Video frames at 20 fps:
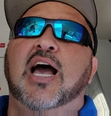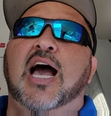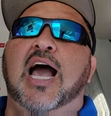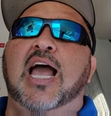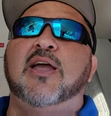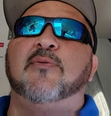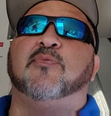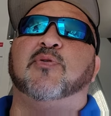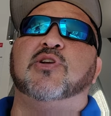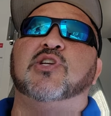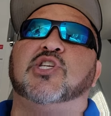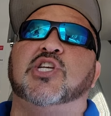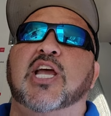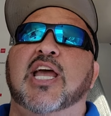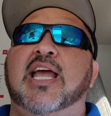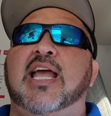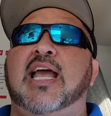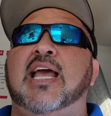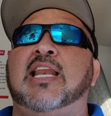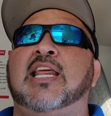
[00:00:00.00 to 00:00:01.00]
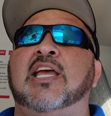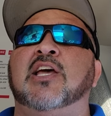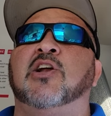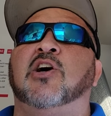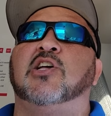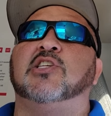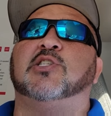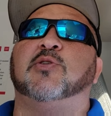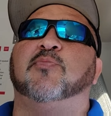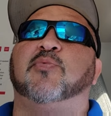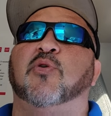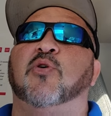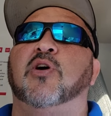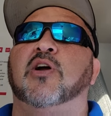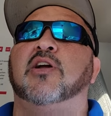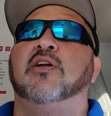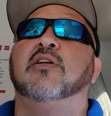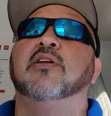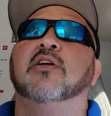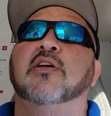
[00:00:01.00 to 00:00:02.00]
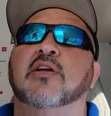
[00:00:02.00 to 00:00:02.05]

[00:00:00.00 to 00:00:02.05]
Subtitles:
I appreciate any and all support.